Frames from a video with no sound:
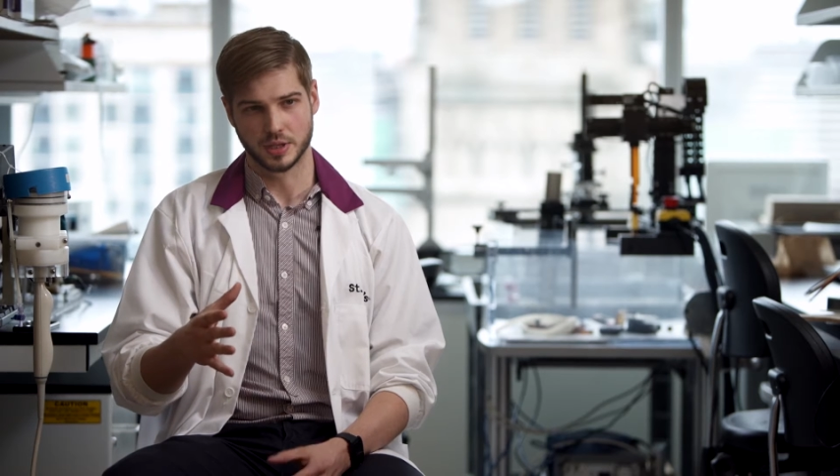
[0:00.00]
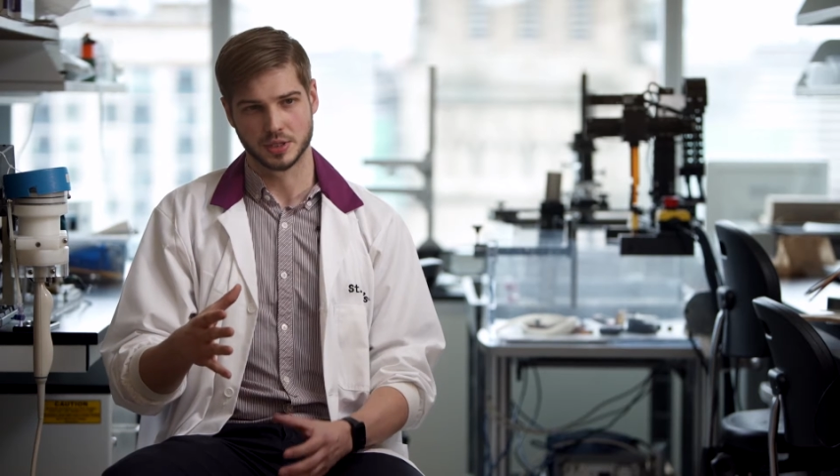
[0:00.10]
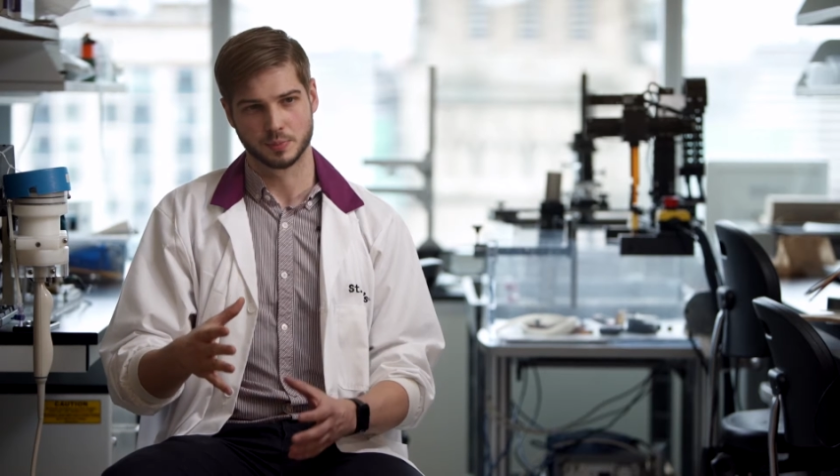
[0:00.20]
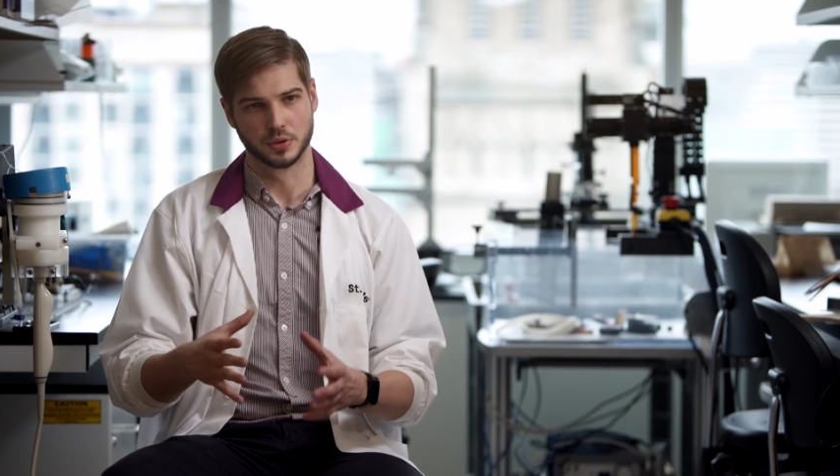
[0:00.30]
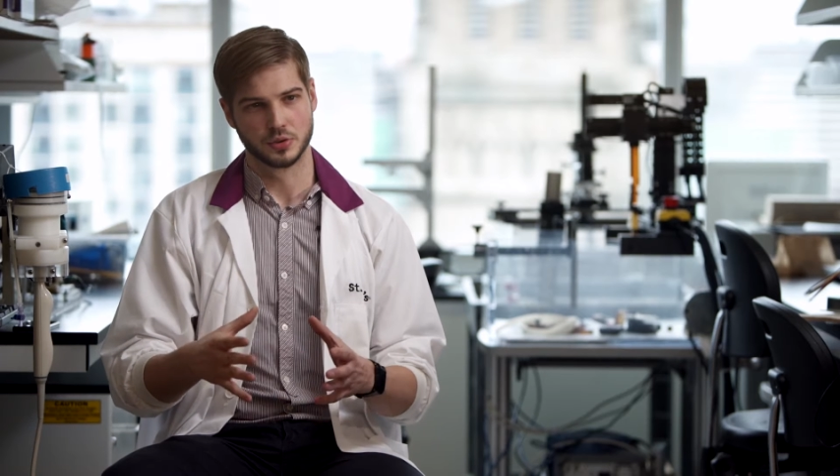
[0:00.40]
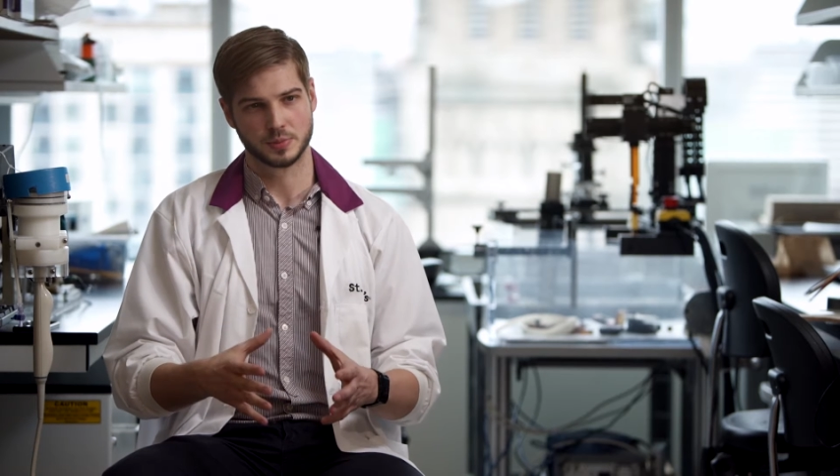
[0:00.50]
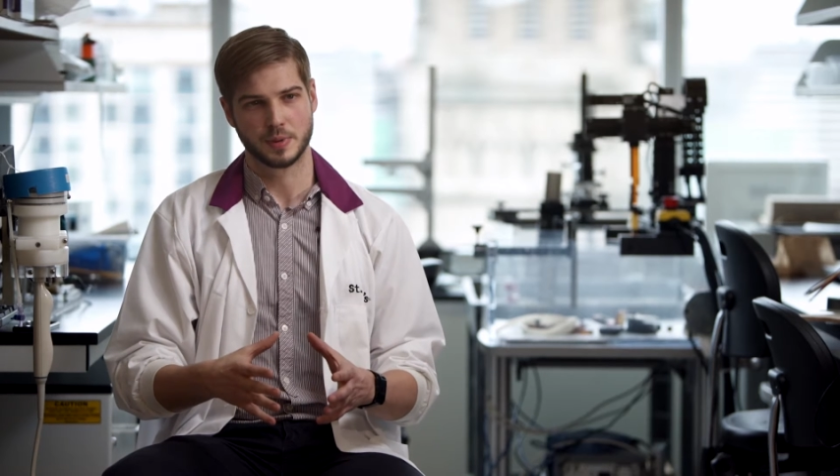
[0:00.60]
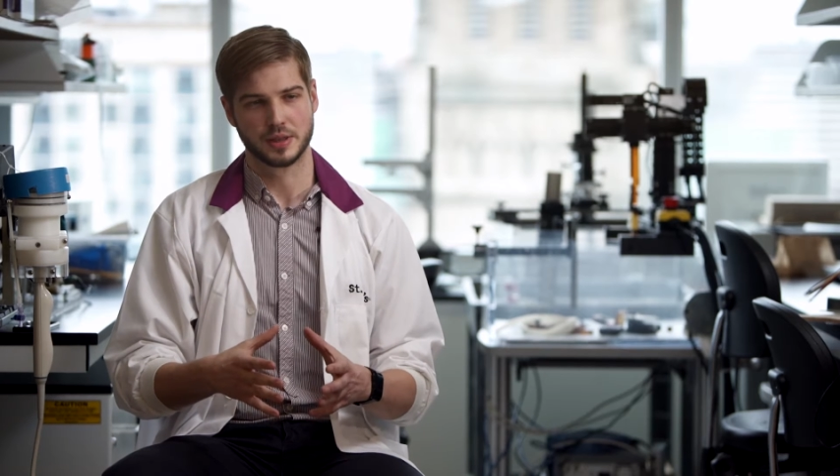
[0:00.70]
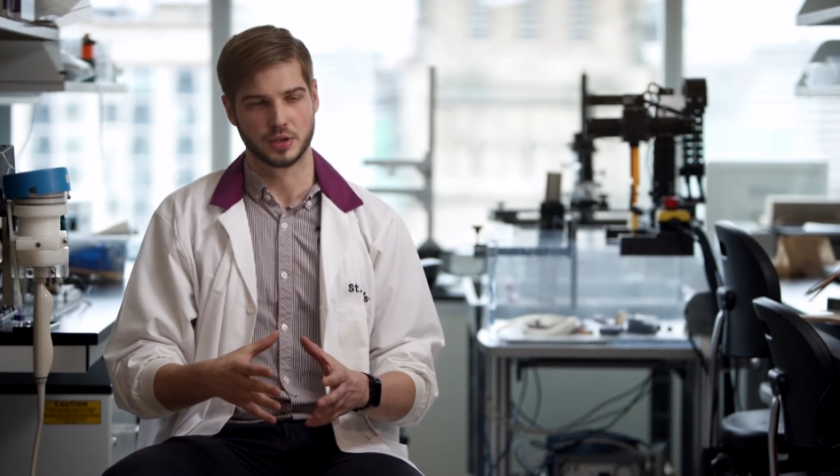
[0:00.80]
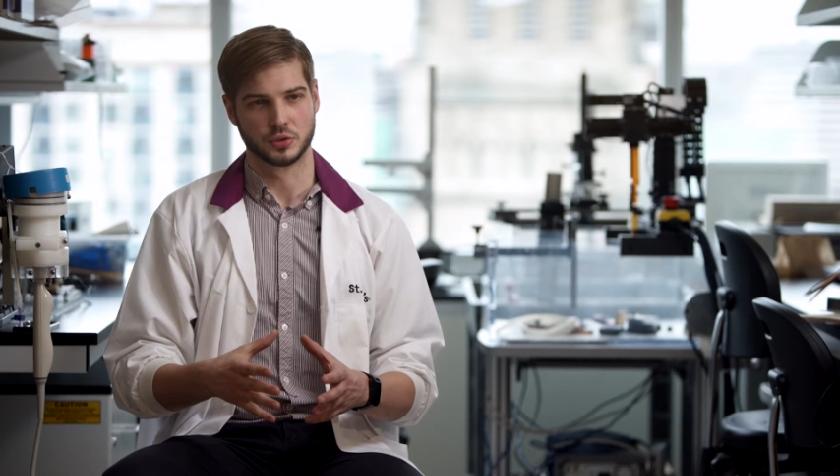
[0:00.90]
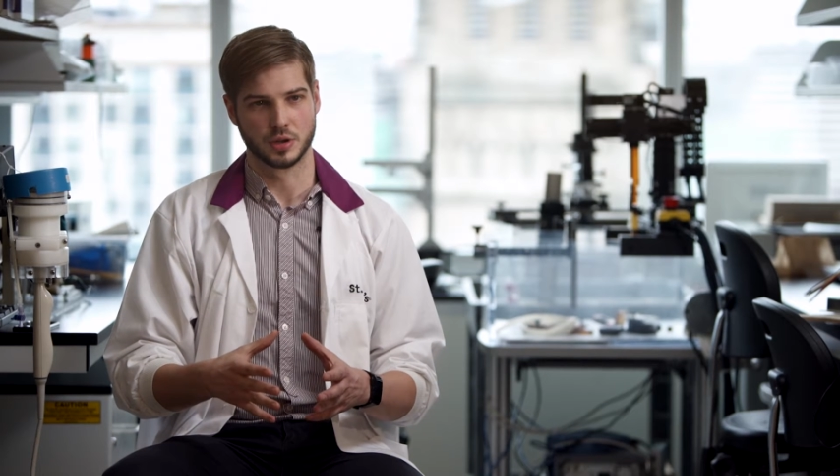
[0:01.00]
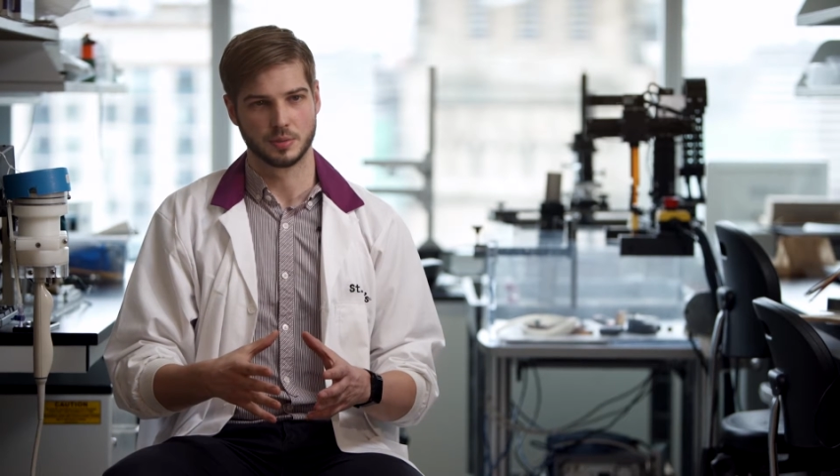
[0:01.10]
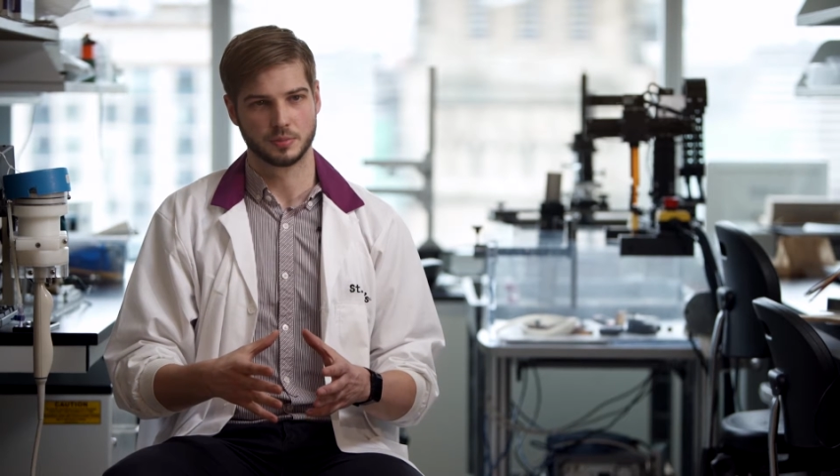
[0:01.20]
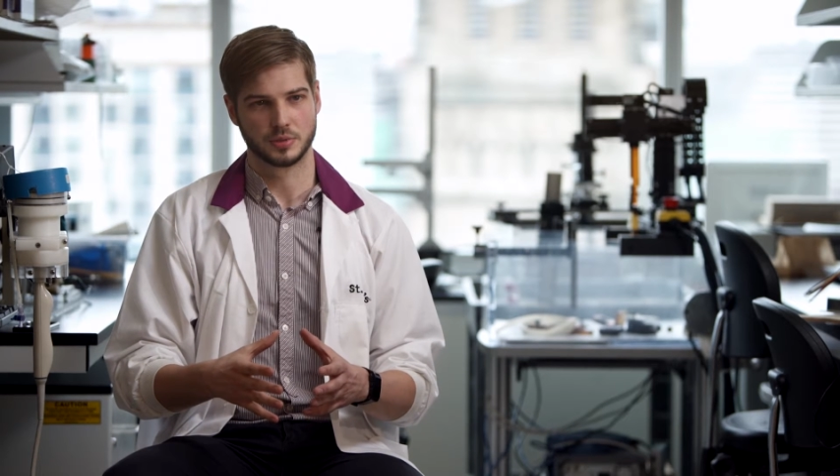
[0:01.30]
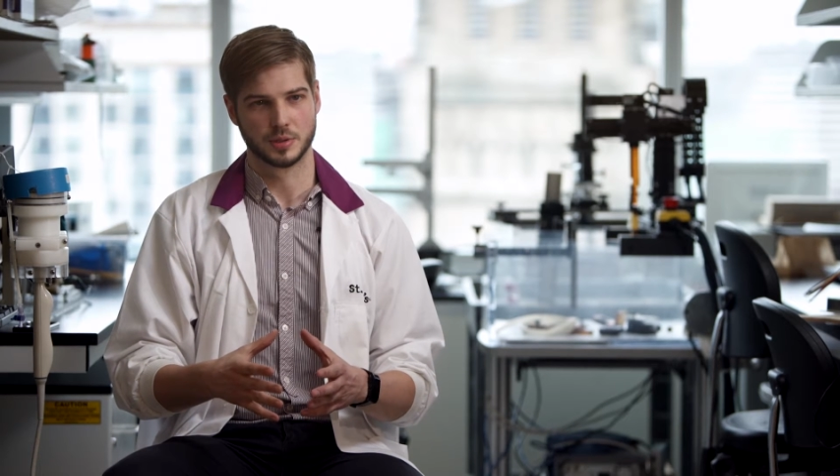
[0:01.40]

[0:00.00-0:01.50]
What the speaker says: that's produced by that drum